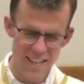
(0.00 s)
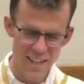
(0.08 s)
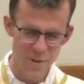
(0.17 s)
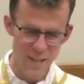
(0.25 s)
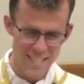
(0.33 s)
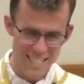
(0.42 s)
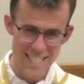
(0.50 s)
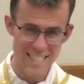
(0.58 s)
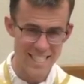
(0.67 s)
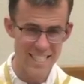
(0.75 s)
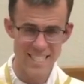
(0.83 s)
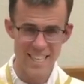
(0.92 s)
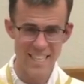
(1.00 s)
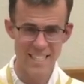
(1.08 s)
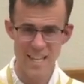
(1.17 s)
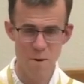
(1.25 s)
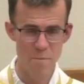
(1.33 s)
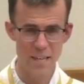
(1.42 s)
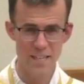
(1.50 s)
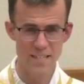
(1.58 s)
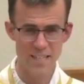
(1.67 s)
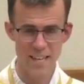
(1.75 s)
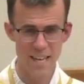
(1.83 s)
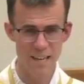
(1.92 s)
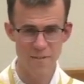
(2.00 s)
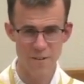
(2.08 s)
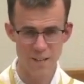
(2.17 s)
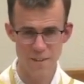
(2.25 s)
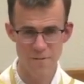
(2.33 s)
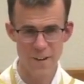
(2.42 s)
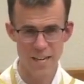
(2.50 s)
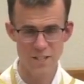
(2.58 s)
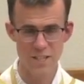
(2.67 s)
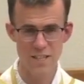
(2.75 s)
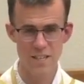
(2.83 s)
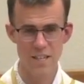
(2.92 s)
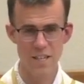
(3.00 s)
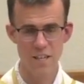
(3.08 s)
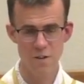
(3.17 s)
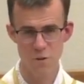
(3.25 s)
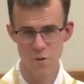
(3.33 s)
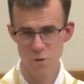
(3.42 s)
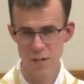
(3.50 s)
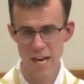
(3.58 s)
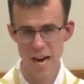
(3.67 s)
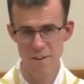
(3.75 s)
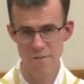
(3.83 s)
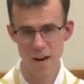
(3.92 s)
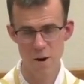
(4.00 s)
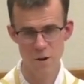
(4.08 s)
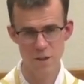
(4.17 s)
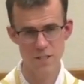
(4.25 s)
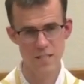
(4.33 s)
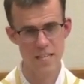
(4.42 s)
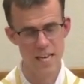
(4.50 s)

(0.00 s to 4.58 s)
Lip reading: we had 66 come in today for confession, over 3.5 hours.